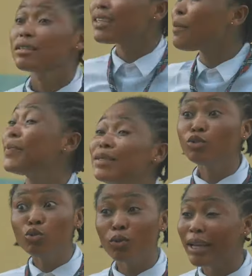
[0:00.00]
Sir,
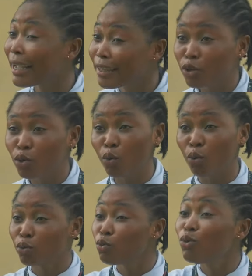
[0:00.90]
please, you like it,
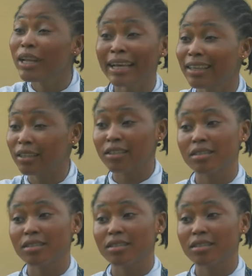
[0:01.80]
oh, you like it.